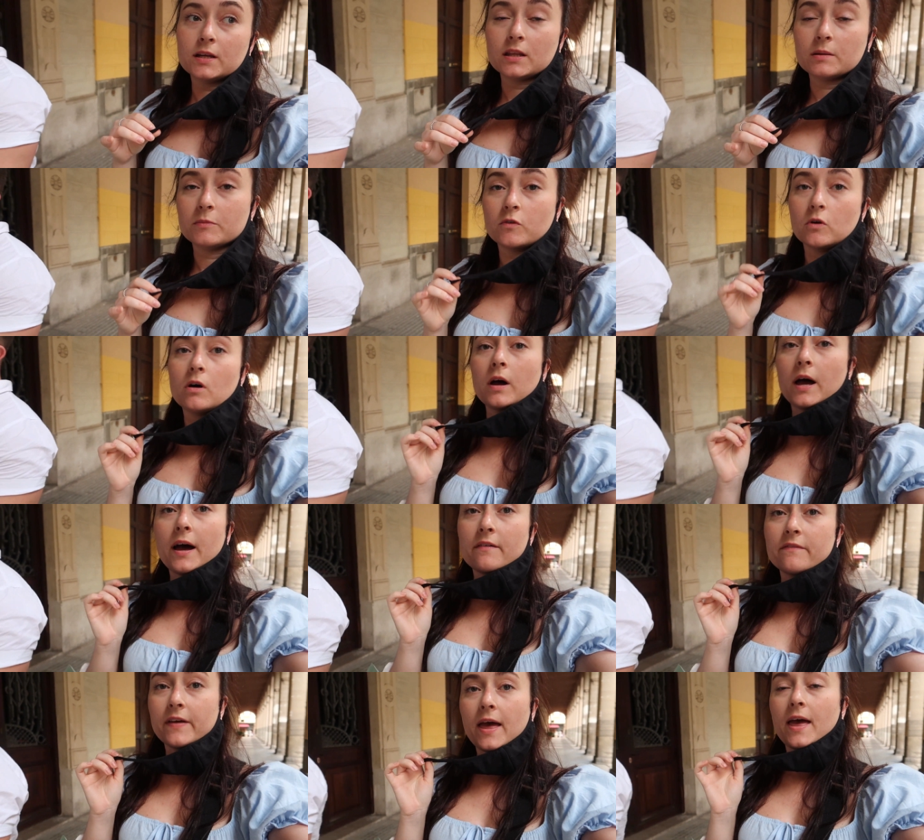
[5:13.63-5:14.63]
and then we've got to
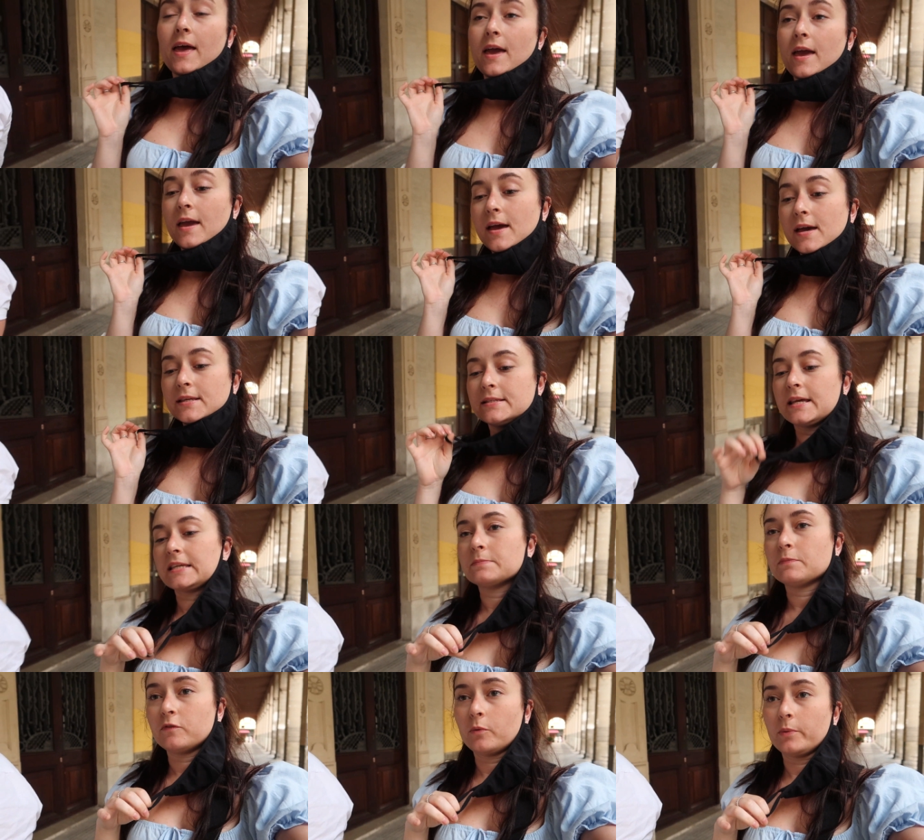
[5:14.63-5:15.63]
have a
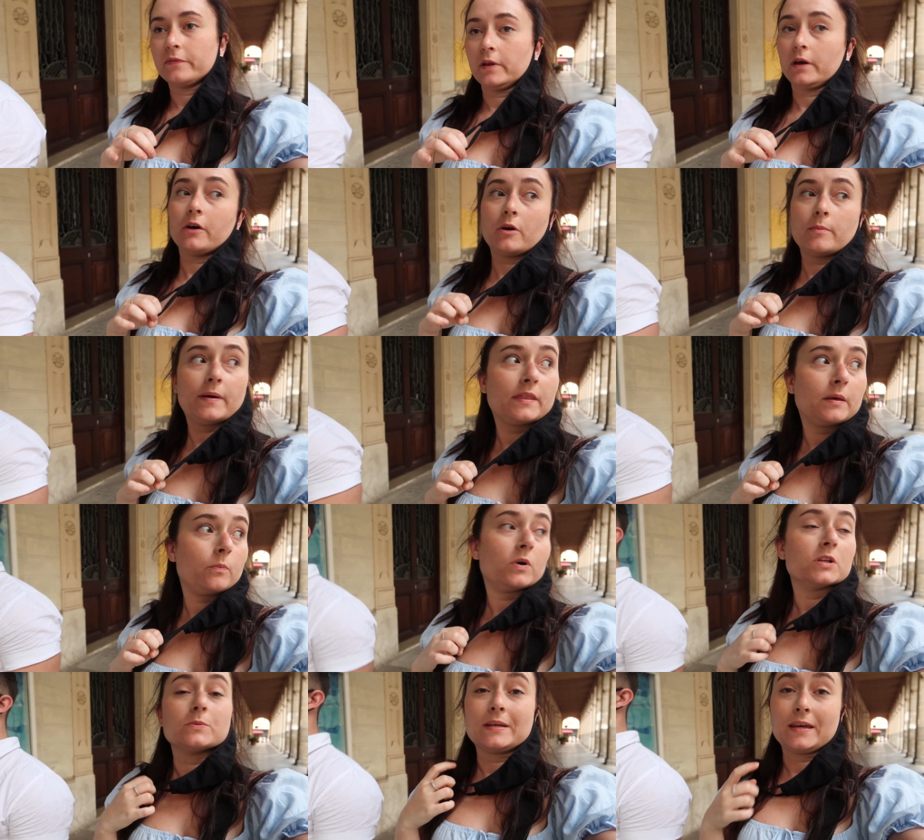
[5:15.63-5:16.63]
test before we fly home, and then
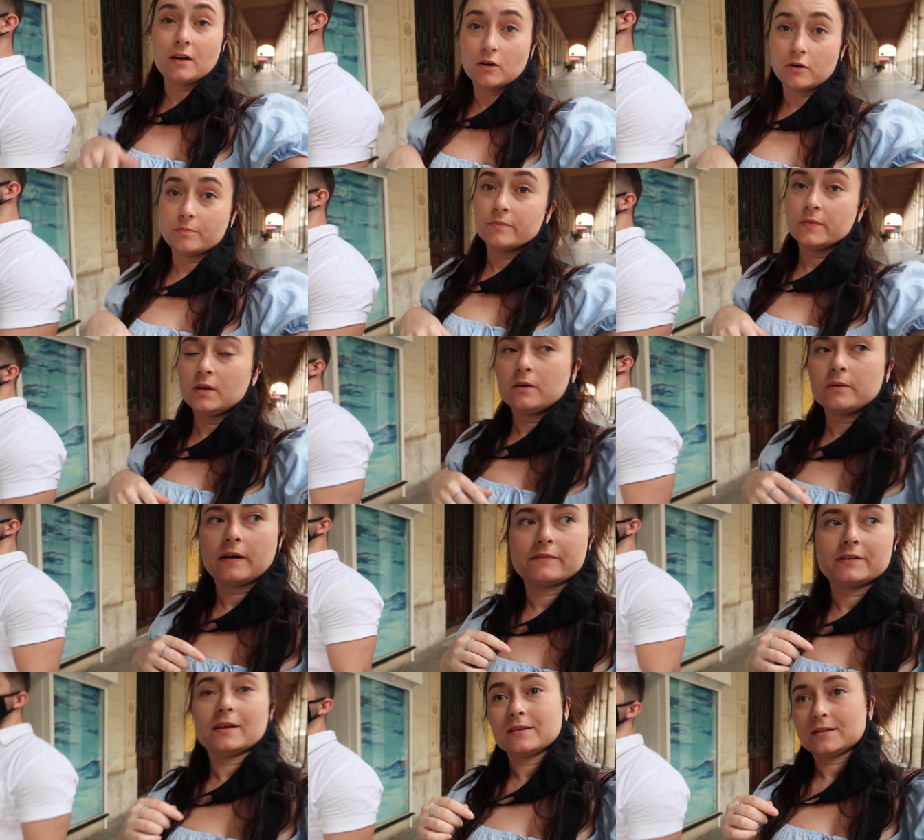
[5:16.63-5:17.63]
once we get home,
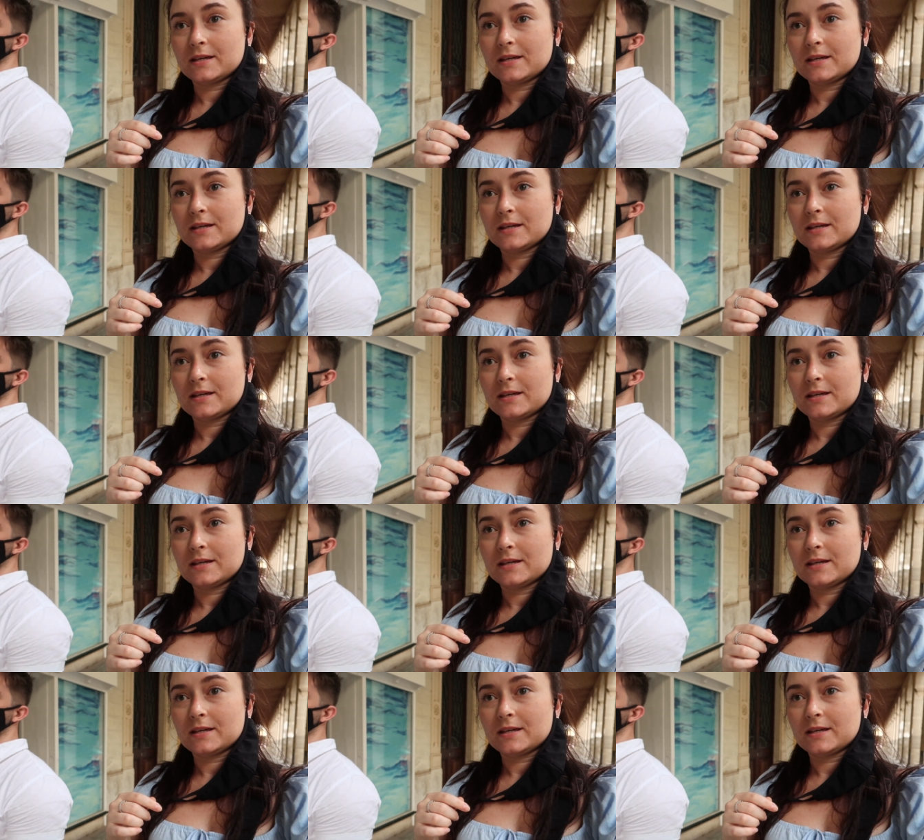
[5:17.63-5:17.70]
have another